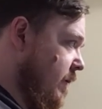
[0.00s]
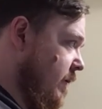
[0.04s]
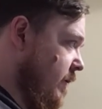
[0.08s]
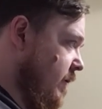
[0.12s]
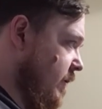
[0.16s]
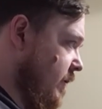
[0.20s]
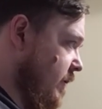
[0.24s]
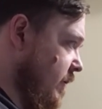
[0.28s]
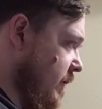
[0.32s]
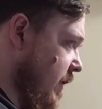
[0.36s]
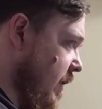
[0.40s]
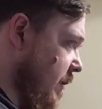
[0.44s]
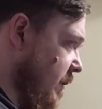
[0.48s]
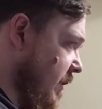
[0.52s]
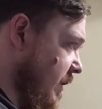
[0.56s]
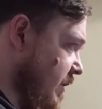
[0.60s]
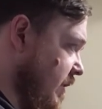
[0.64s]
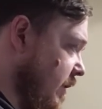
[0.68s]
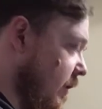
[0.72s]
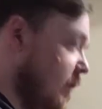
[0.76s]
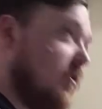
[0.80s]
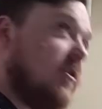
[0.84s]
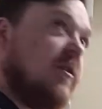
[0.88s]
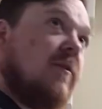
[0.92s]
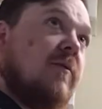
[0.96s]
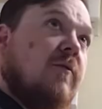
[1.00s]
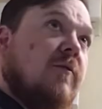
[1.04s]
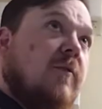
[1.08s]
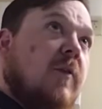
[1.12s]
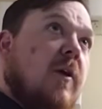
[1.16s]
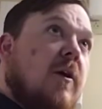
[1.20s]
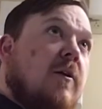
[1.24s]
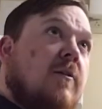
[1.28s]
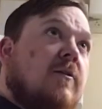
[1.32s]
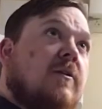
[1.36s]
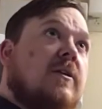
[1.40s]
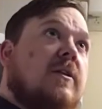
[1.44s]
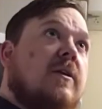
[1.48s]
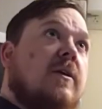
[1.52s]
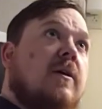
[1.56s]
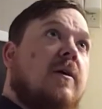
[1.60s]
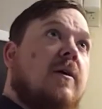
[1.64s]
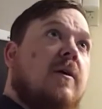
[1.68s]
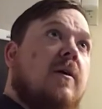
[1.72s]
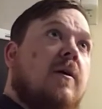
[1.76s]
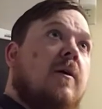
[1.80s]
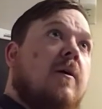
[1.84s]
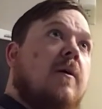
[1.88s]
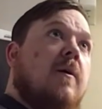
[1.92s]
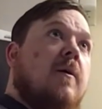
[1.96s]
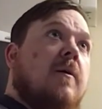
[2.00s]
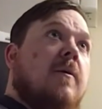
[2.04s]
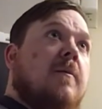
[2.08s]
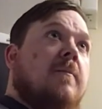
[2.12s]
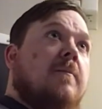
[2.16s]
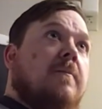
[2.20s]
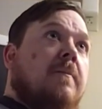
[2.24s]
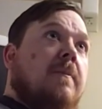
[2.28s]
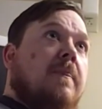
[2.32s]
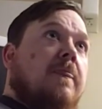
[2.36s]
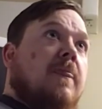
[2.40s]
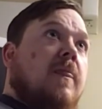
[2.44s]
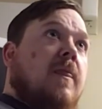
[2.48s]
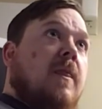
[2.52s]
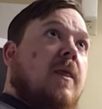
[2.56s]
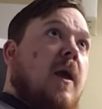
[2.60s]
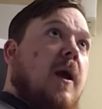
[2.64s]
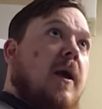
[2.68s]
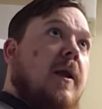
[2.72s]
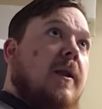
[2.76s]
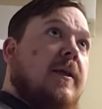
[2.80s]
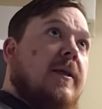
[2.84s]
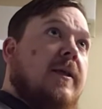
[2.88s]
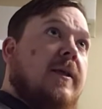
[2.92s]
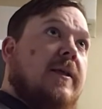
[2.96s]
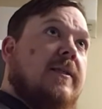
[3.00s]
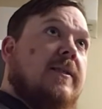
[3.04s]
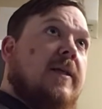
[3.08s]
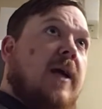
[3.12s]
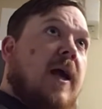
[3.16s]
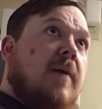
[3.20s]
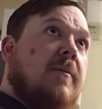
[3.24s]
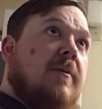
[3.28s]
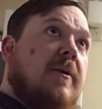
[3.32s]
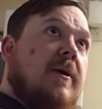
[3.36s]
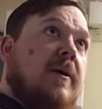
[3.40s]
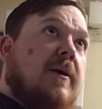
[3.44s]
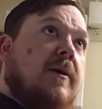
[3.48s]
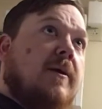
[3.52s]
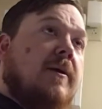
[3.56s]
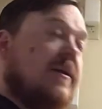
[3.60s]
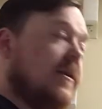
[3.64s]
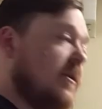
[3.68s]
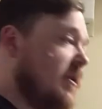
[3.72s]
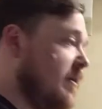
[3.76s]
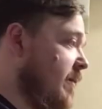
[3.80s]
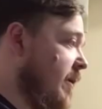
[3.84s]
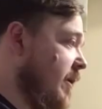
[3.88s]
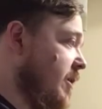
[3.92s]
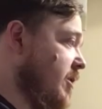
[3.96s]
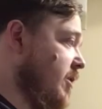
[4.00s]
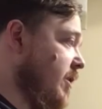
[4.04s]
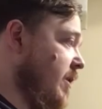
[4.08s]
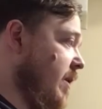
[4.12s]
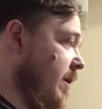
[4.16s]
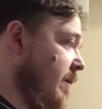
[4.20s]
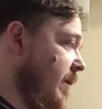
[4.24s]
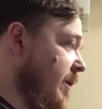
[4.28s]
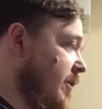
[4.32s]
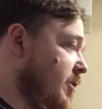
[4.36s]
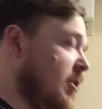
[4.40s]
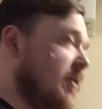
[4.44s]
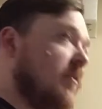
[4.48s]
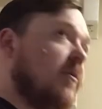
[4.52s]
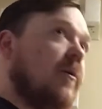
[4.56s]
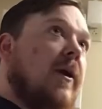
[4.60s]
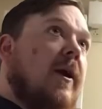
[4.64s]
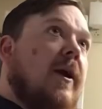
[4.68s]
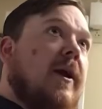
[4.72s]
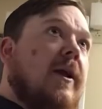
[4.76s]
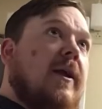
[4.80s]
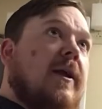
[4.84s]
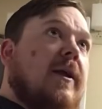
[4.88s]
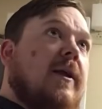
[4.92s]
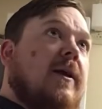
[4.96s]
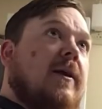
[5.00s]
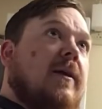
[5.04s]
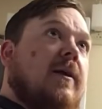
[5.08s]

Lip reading: So that my solution flows. I'd again time it to make sure that my drip rate